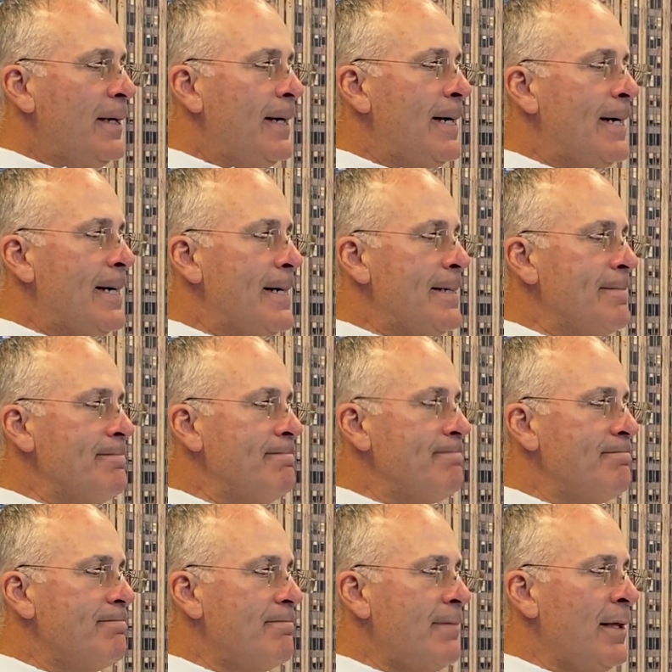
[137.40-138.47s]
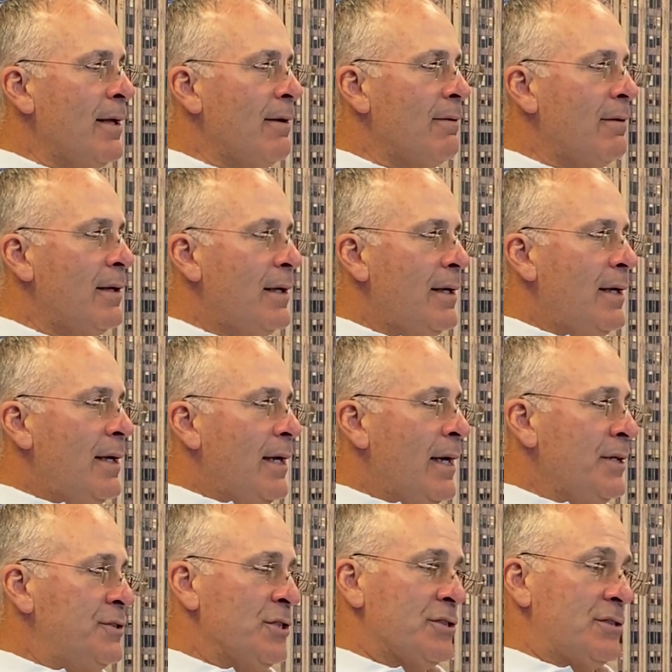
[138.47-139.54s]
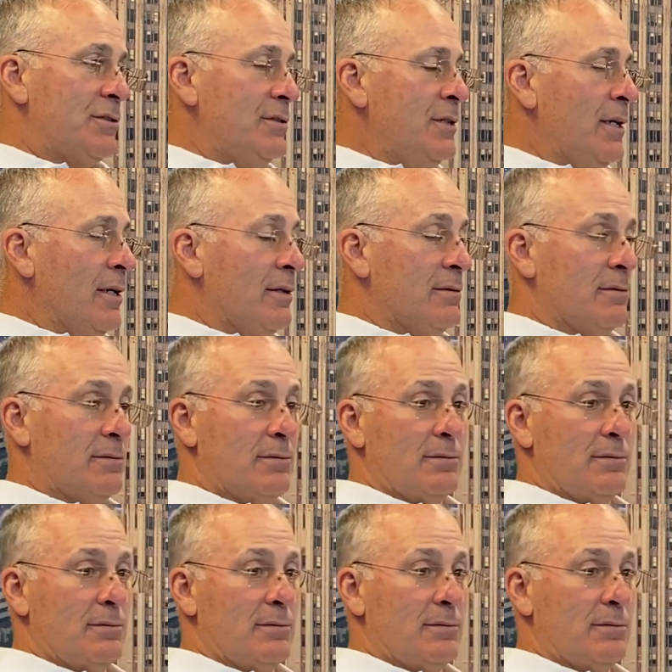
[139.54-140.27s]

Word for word: Um, you know, it's just, you know,